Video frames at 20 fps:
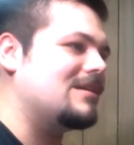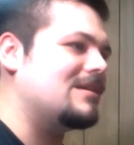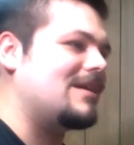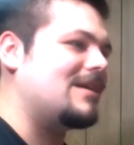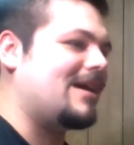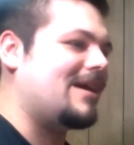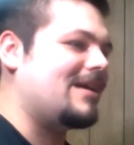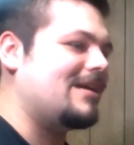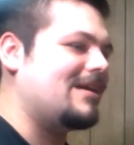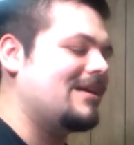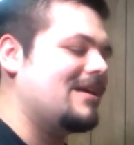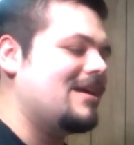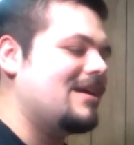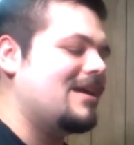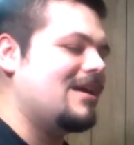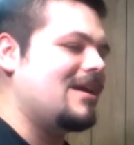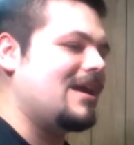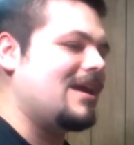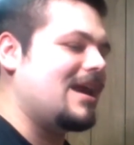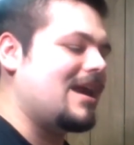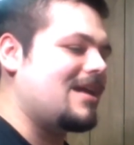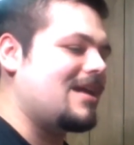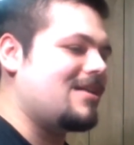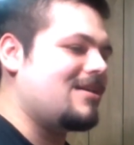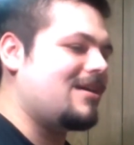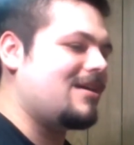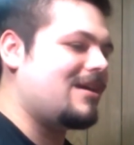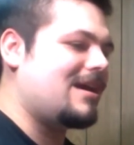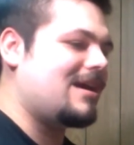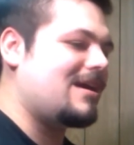Yeah.
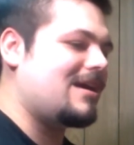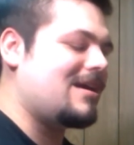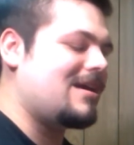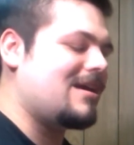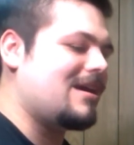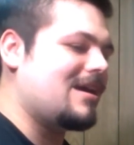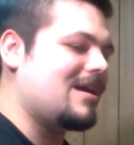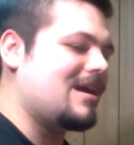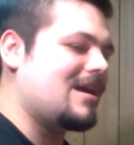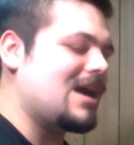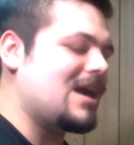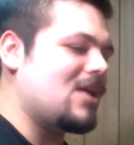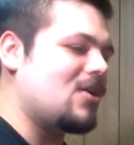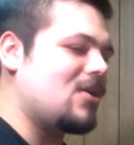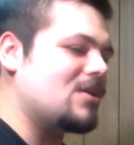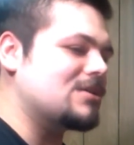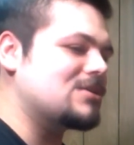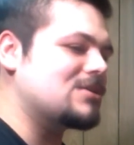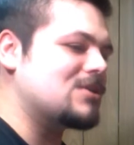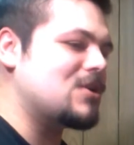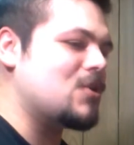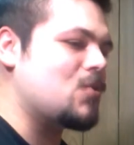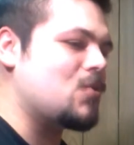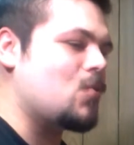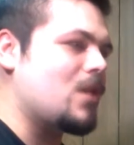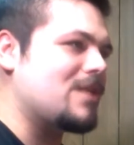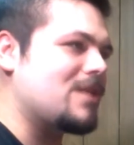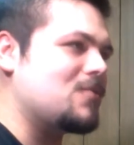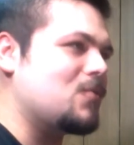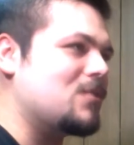And I also
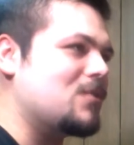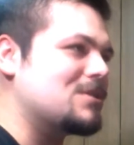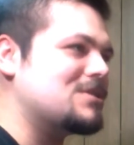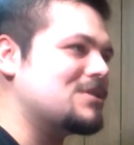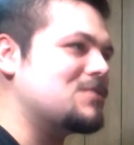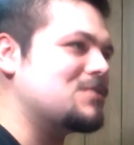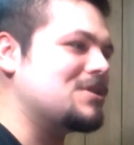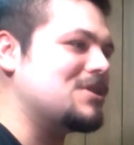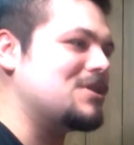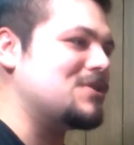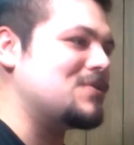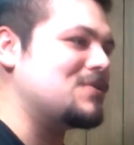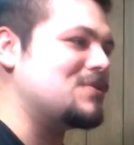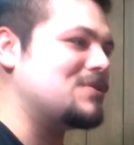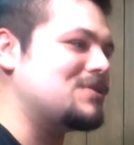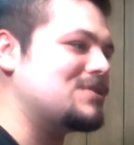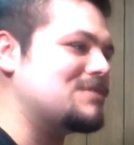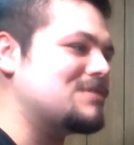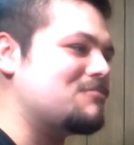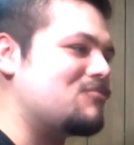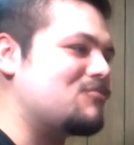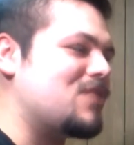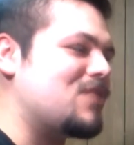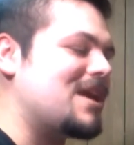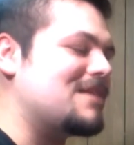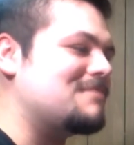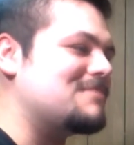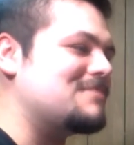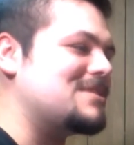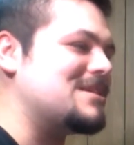went once with you to some
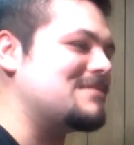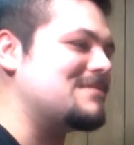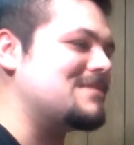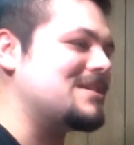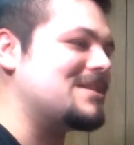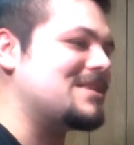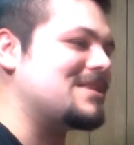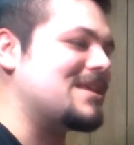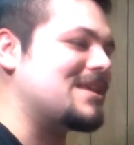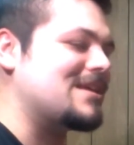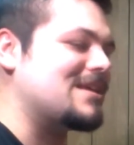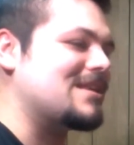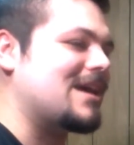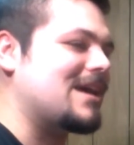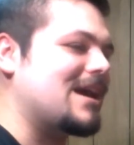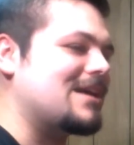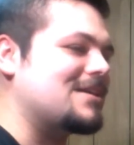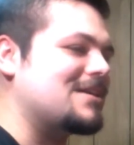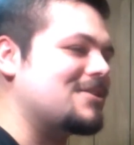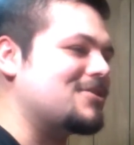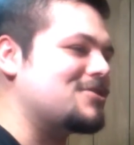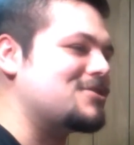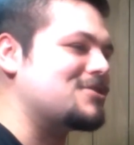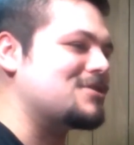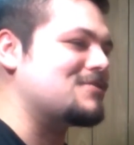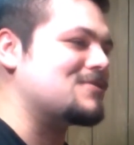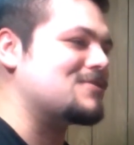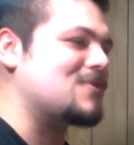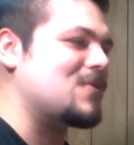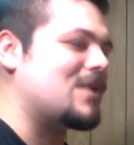random D&D thing that I didn't
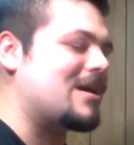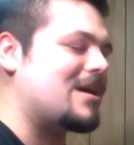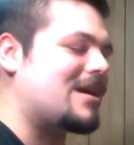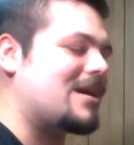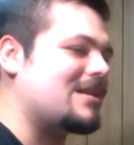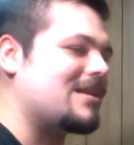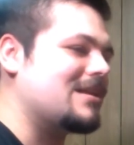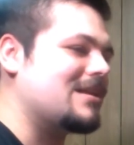understand what was going on.